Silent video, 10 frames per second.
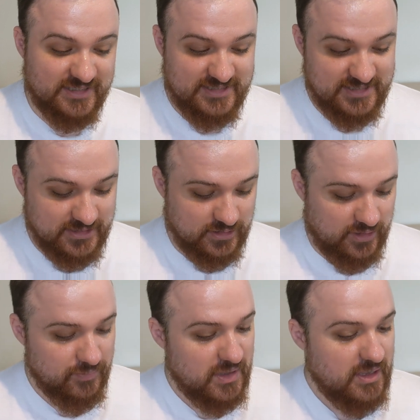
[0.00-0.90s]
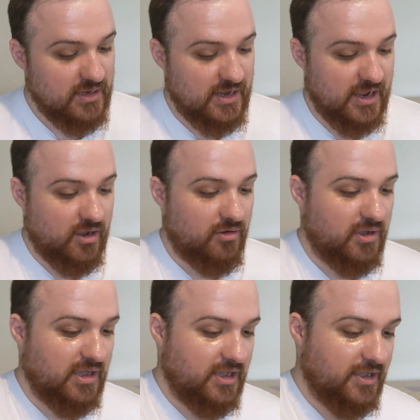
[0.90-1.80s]
concealer.
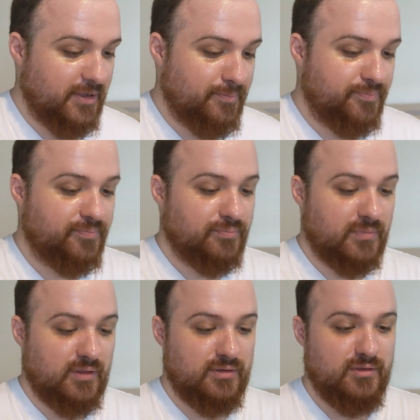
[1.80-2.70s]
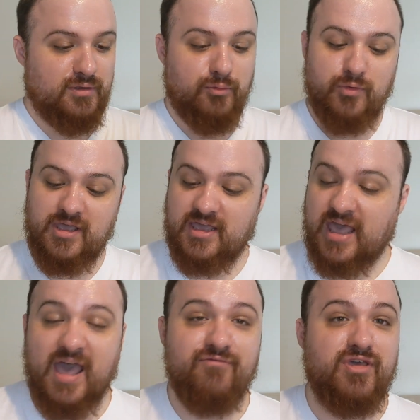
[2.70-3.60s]
Now, we
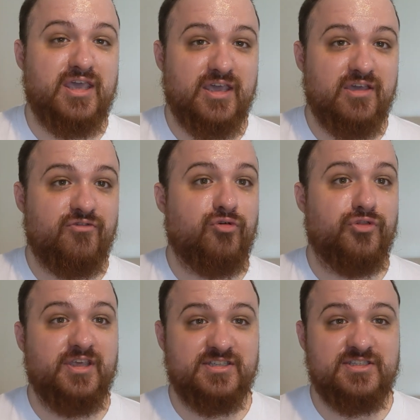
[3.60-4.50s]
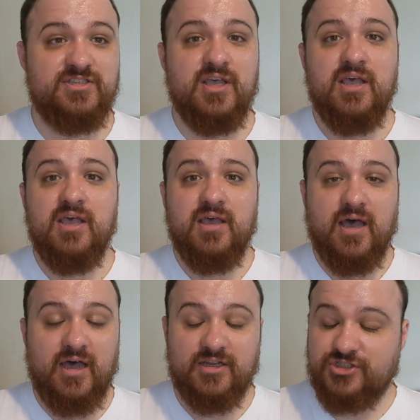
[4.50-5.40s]
have here for this
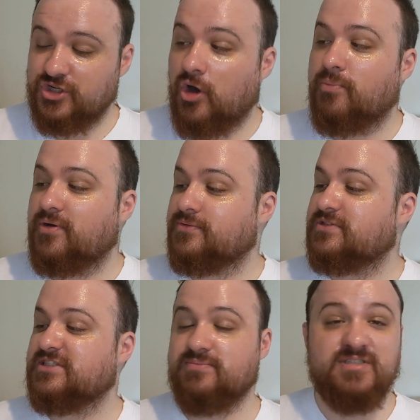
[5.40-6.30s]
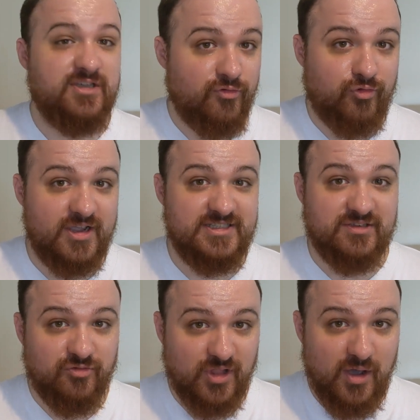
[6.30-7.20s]
job some
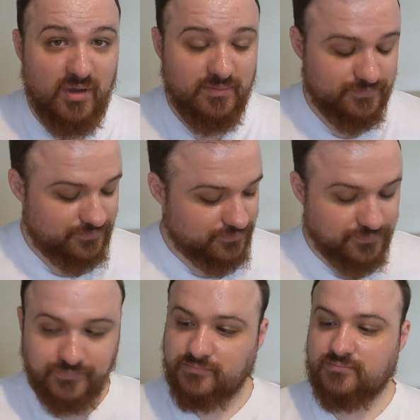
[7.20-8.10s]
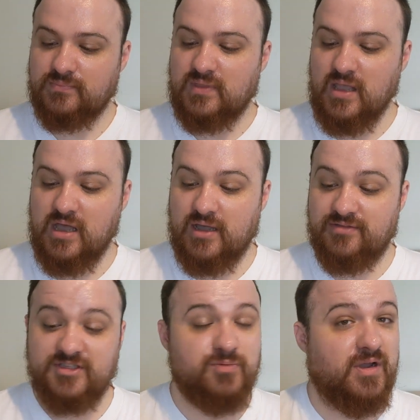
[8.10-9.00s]
self-raising flour.
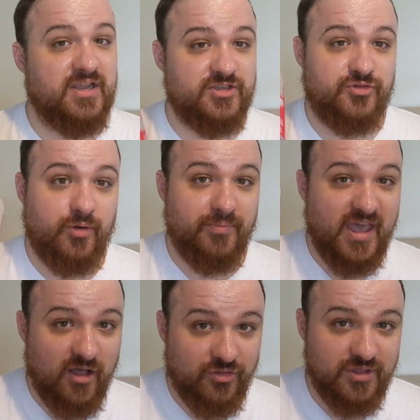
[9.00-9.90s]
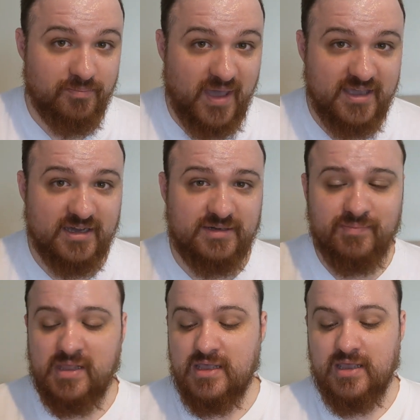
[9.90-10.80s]
This one is from the Healthy Baker.
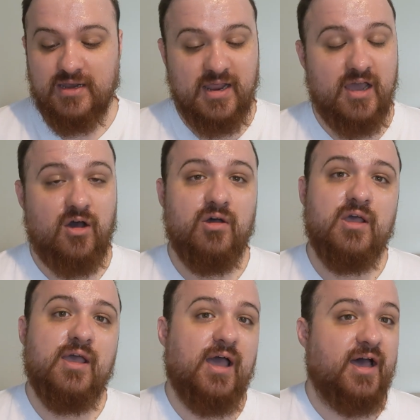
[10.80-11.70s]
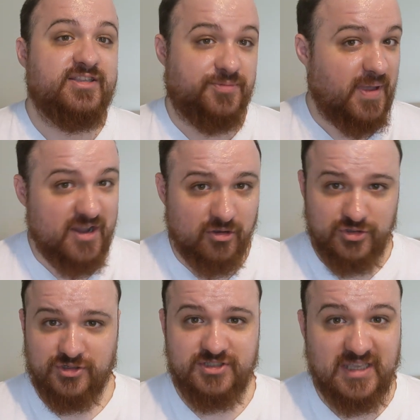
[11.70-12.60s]
Now, depending on
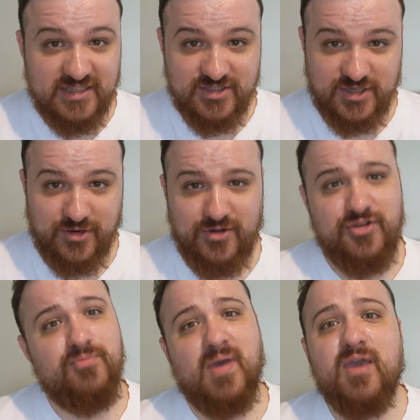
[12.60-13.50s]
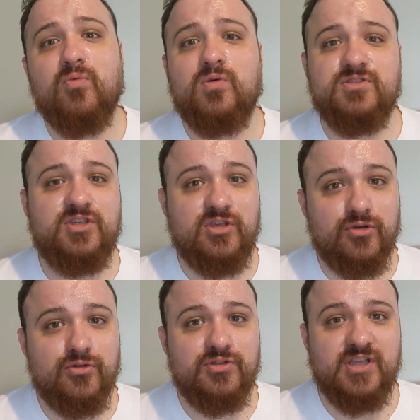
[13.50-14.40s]
your skin tone, you may want to
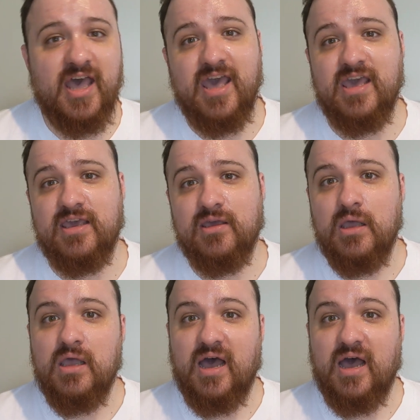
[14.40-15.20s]
use a